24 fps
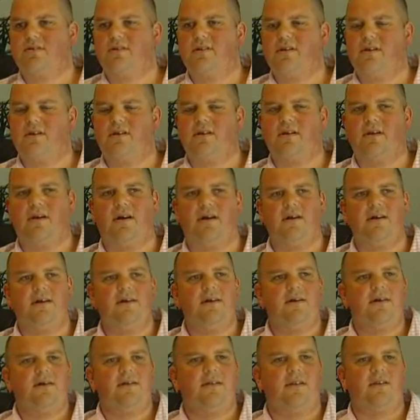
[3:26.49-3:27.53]
I think the
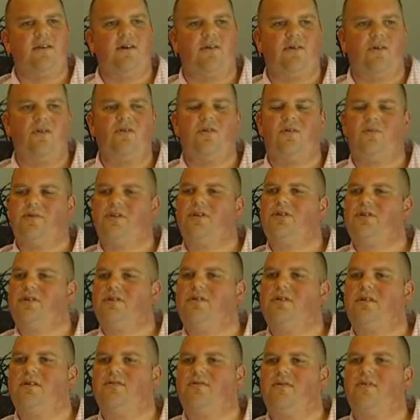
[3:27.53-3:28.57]
local
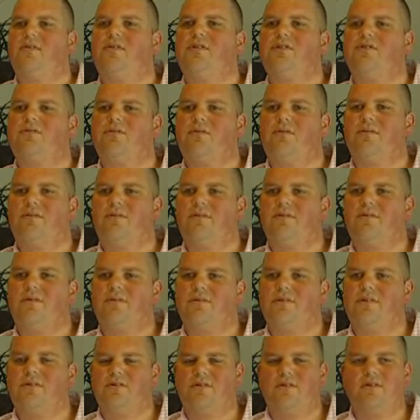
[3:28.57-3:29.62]
competition here is very strong, and I'd
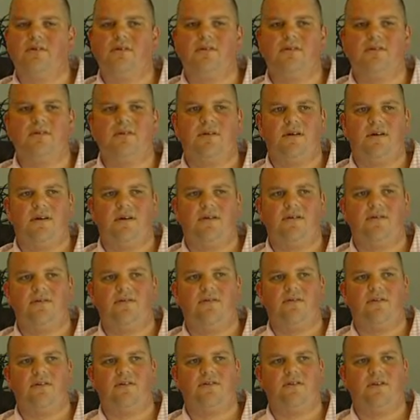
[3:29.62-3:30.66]
like to see it. I'd
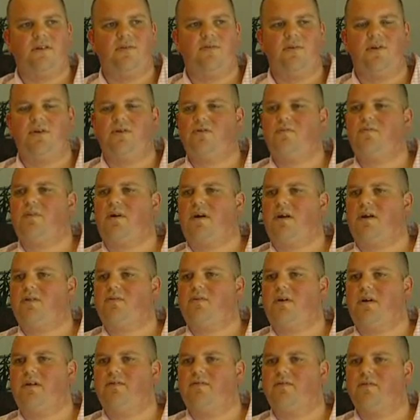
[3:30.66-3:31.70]
like to see it be a good
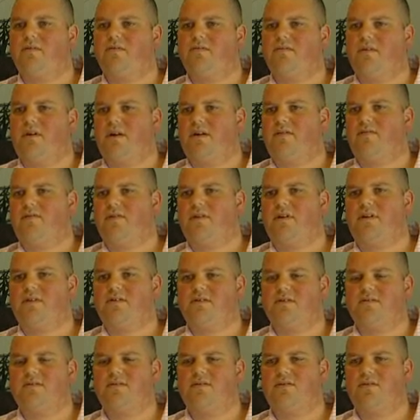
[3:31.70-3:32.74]
pathway for
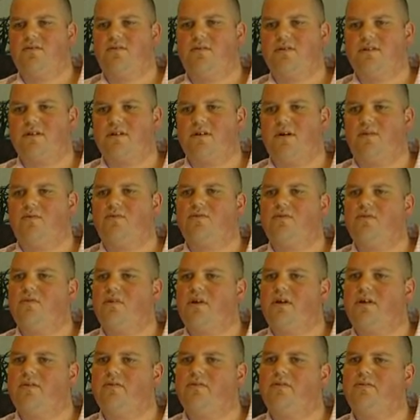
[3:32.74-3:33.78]
those guys that come through
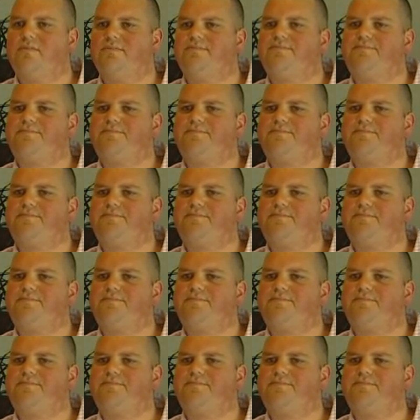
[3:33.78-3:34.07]
later on.